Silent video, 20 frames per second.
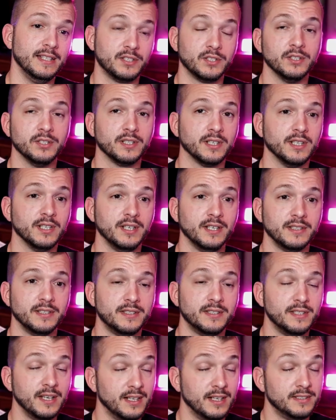took
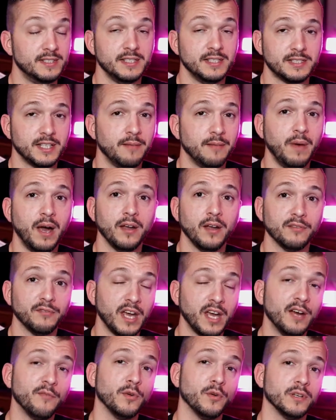a decent amount of
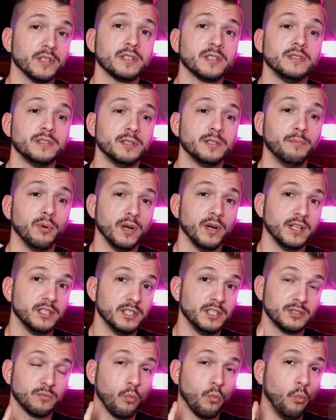effort to bring
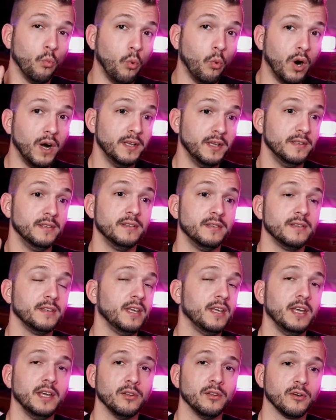just one
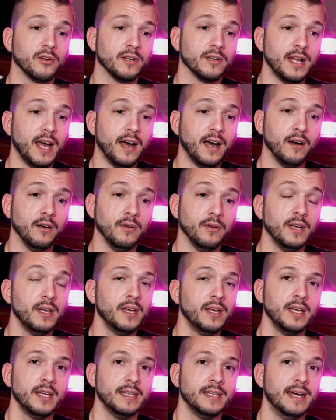healer down.
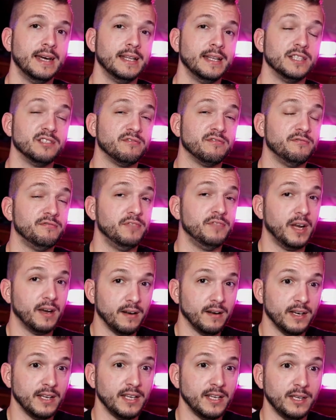That is
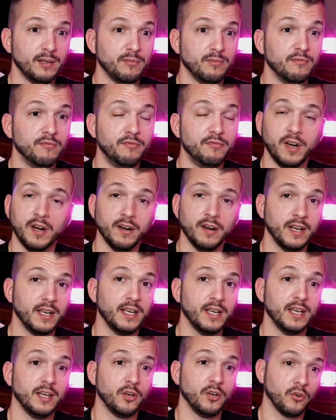very,
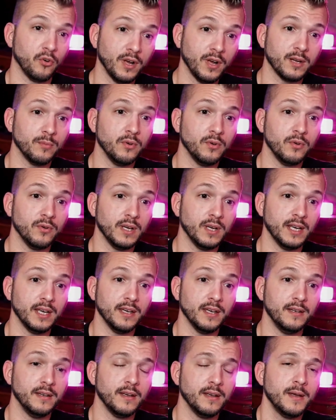very incredible,
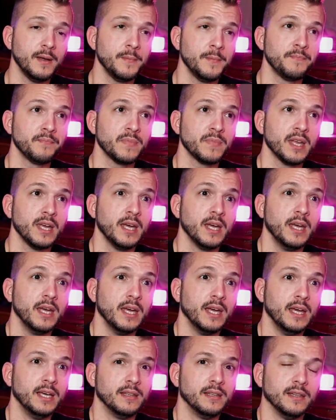and
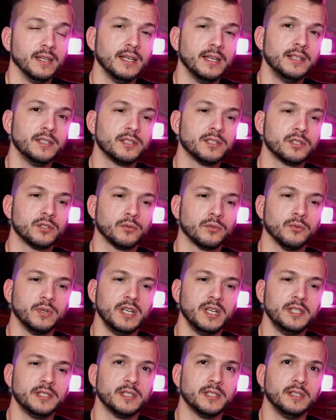it lends to
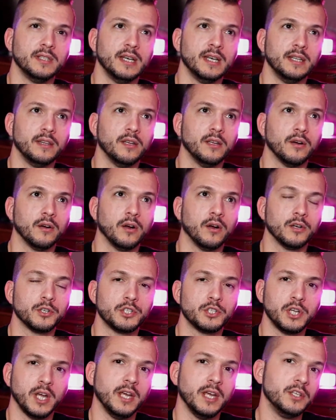reason that there are
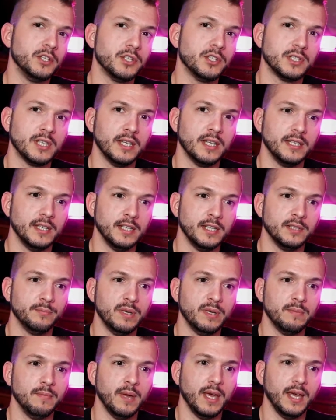changes that need to
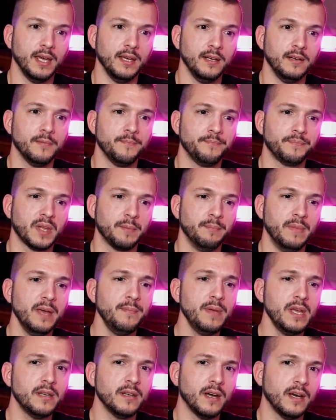be made.
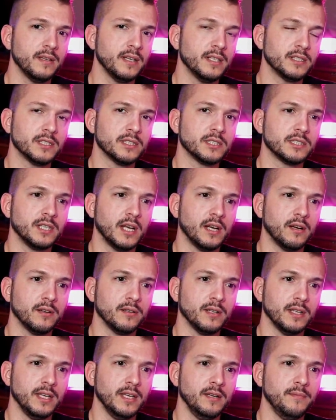Maybe not
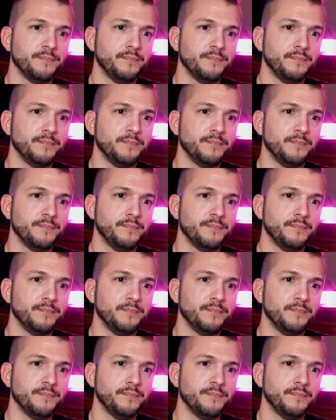necessarily